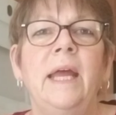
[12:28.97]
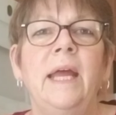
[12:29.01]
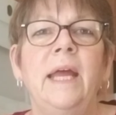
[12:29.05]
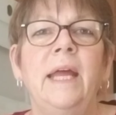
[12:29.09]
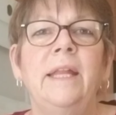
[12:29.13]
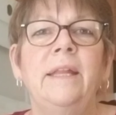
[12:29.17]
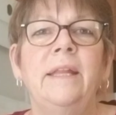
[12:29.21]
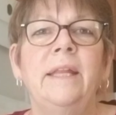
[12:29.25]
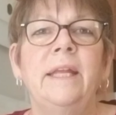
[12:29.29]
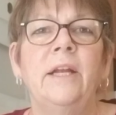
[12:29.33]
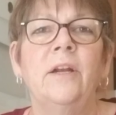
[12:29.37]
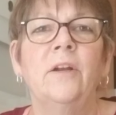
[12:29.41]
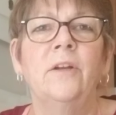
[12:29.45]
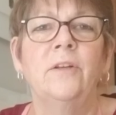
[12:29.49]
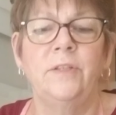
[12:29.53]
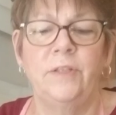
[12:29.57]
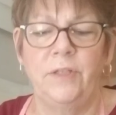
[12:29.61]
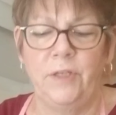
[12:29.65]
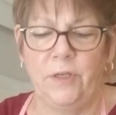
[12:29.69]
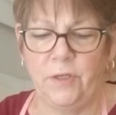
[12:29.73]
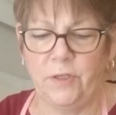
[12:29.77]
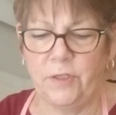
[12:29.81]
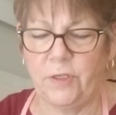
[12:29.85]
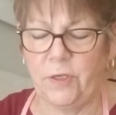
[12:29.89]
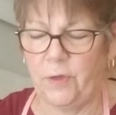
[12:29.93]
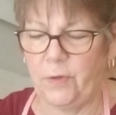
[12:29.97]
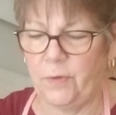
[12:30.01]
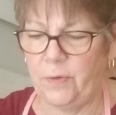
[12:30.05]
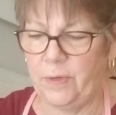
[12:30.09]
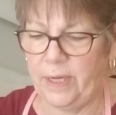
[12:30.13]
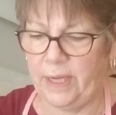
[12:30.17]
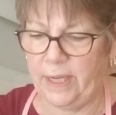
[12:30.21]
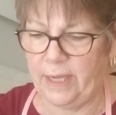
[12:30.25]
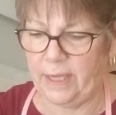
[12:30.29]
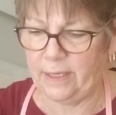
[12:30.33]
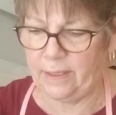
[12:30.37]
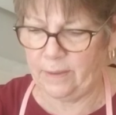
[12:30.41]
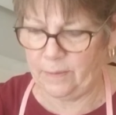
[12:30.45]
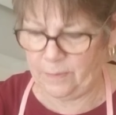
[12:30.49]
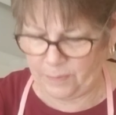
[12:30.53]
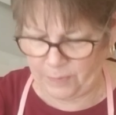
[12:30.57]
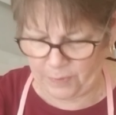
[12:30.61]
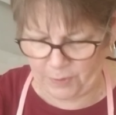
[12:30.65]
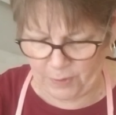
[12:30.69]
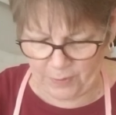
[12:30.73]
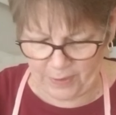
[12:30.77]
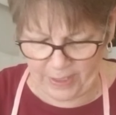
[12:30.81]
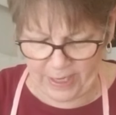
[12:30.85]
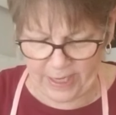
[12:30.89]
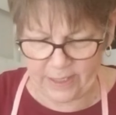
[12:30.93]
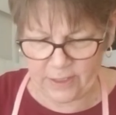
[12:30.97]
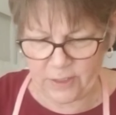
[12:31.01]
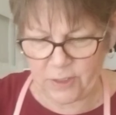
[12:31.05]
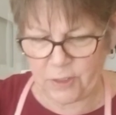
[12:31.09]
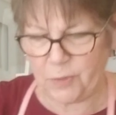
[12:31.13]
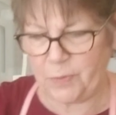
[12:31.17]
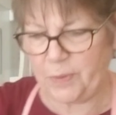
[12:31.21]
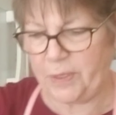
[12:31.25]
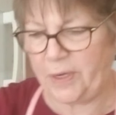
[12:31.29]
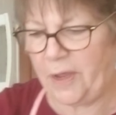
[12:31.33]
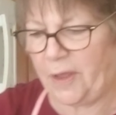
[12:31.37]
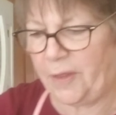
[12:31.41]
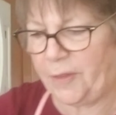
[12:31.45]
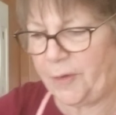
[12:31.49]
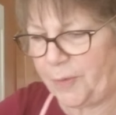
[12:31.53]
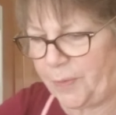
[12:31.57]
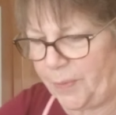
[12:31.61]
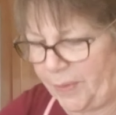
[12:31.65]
And there's your donut. Go ahead and do another